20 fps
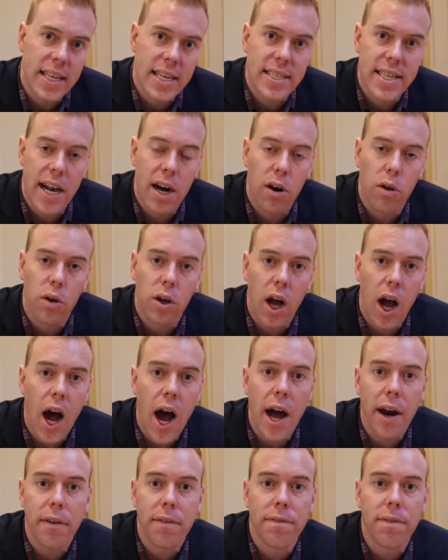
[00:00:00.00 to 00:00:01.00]
is that it'll
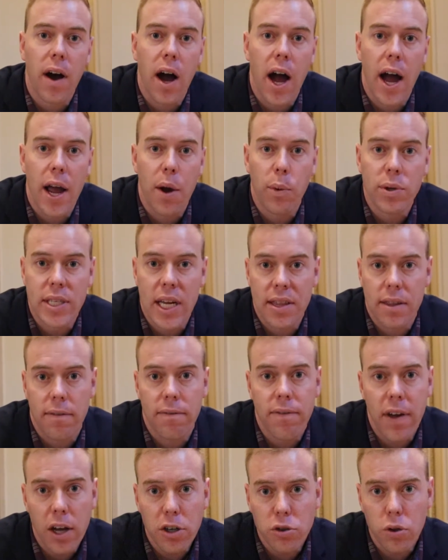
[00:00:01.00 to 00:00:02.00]
codify what's at the
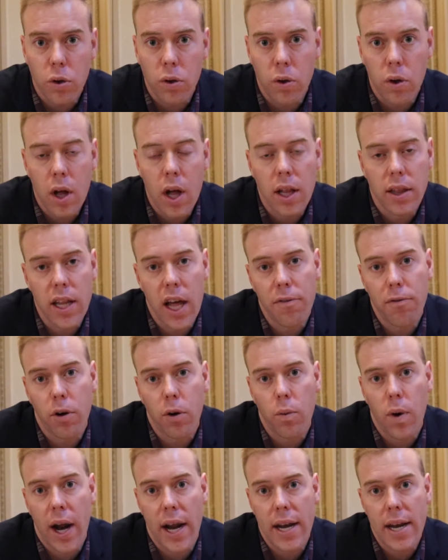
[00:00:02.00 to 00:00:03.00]
federal
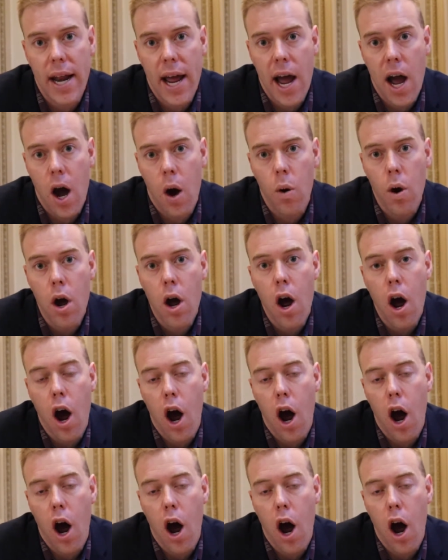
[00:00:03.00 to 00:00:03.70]
level right now,